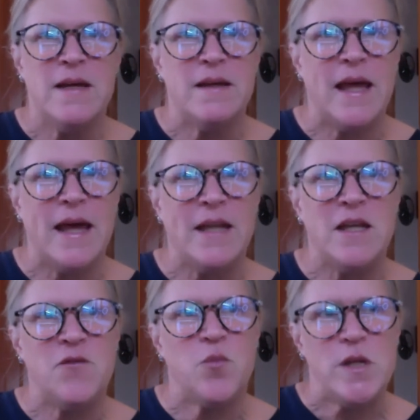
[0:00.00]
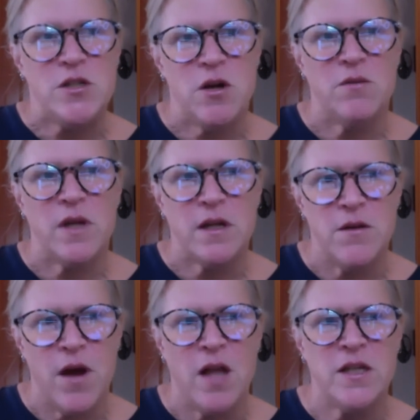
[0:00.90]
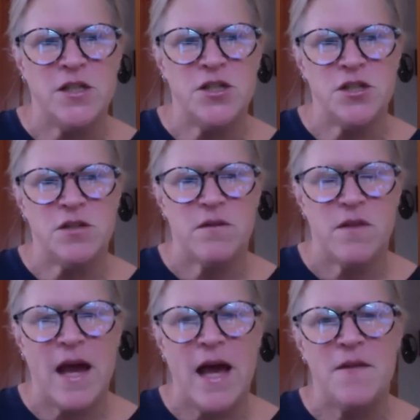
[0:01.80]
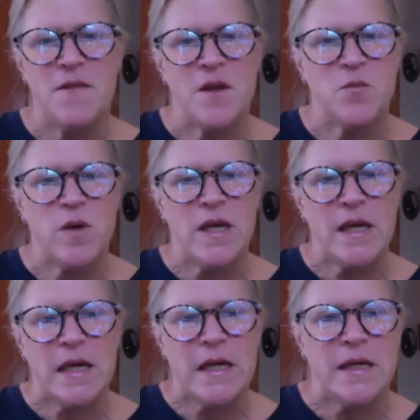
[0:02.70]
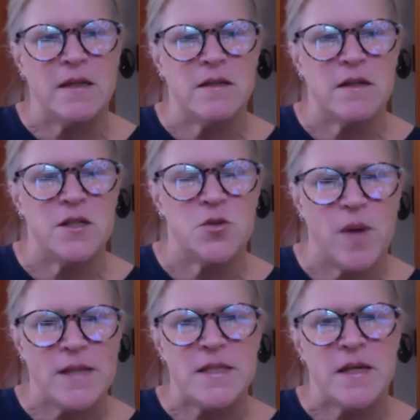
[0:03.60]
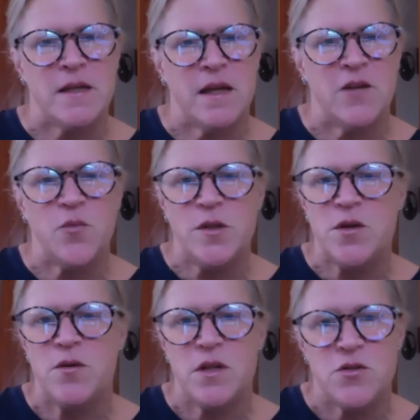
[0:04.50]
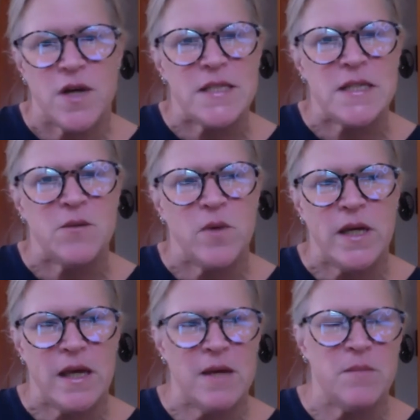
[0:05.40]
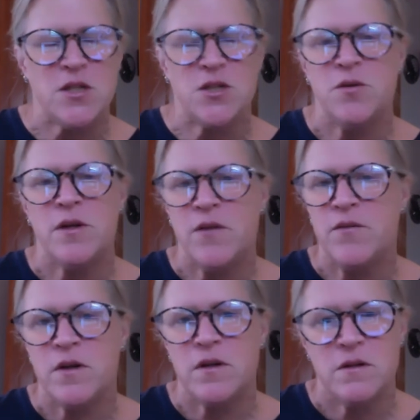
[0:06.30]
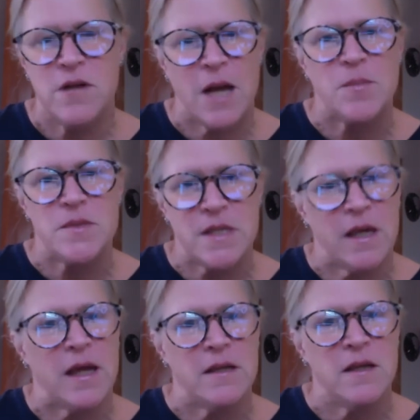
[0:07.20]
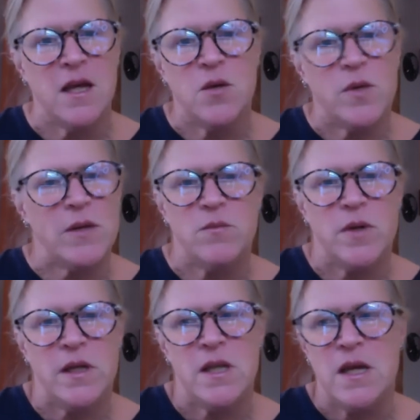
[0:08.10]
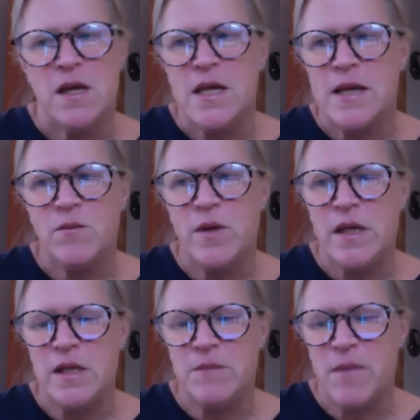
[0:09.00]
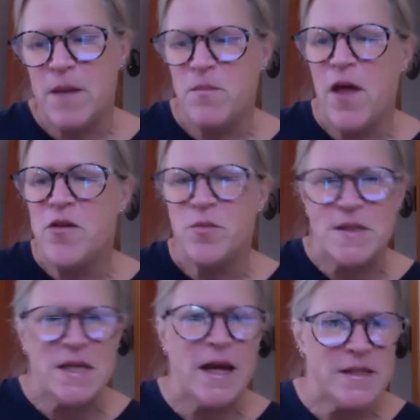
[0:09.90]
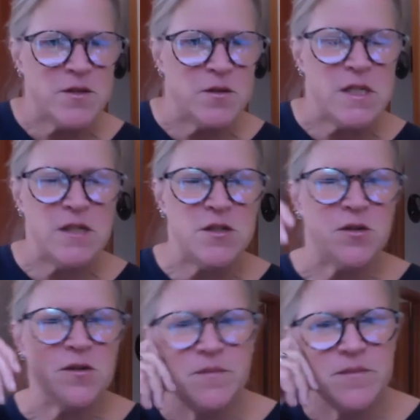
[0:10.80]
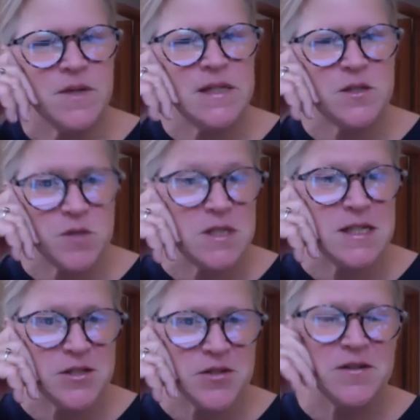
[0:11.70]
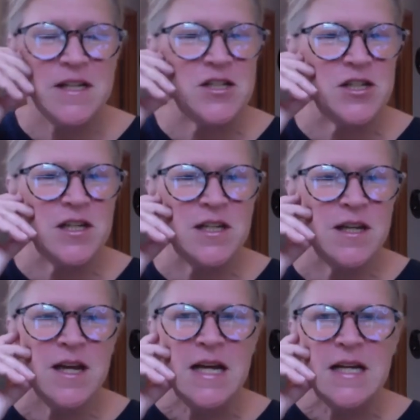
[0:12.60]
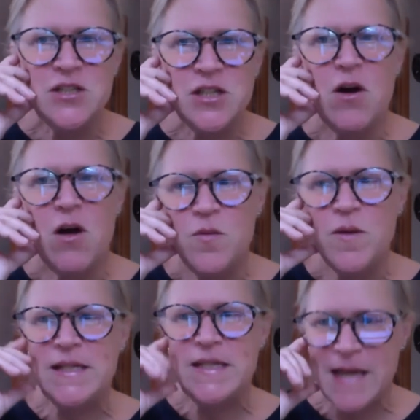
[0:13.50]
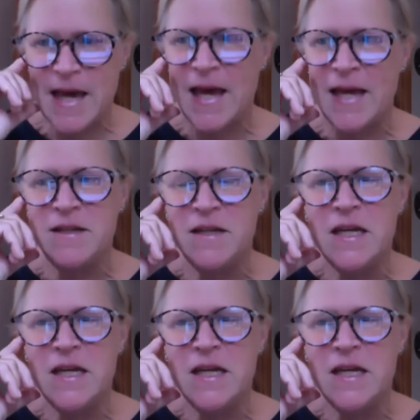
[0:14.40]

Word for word: And if we don't acknowledge that, then we can't address it. And if we don't address it, we can't make sure it never happens again. We, we, we, my mother was a high school teacher, history teacher, and she she always said